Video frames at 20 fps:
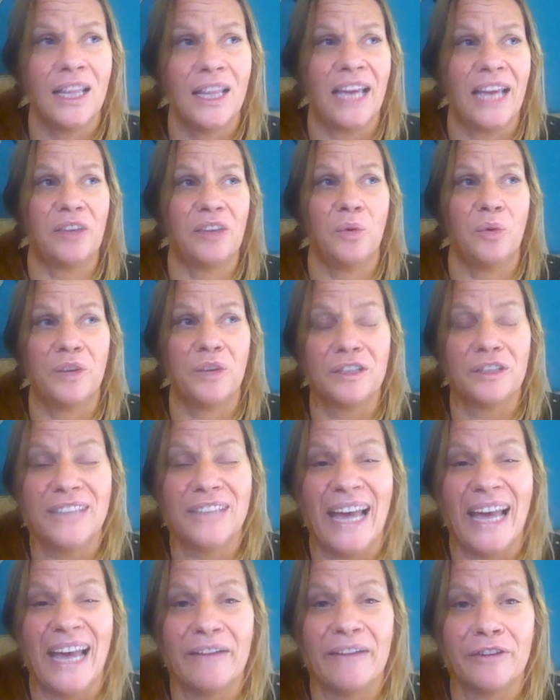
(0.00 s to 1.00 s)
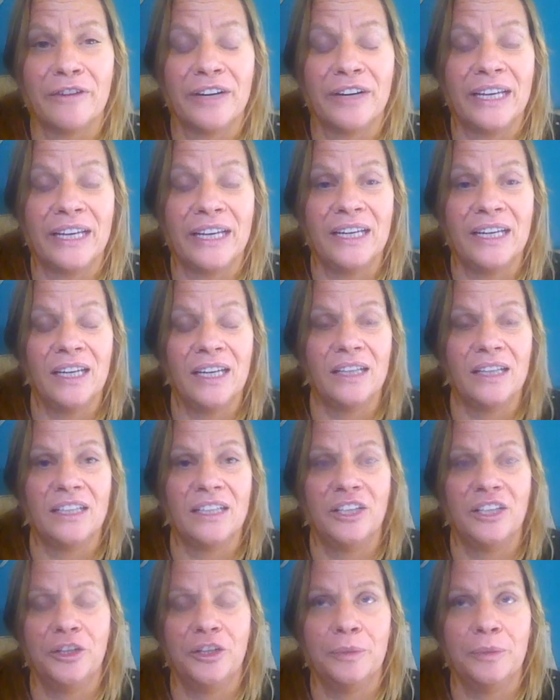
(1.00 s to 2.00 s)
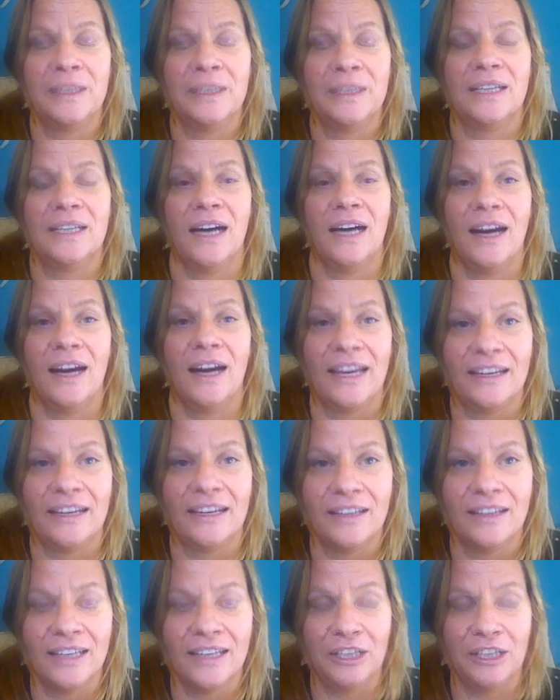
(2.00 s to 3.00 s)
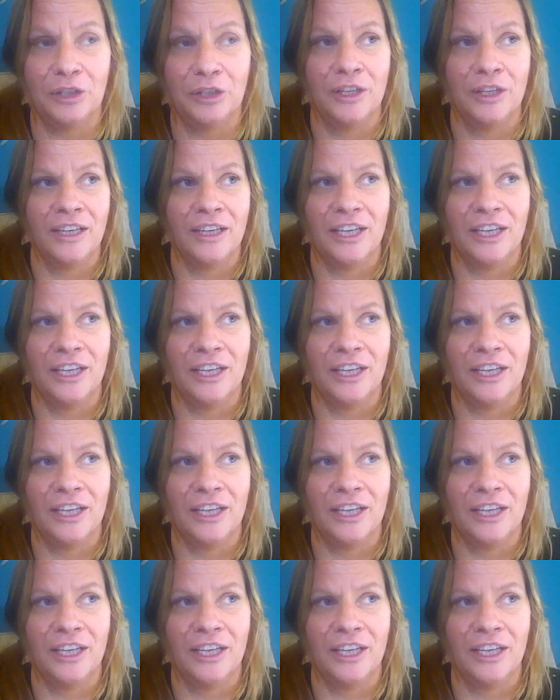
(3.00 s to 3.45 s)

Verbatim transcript: like the worst ever in humankind, in,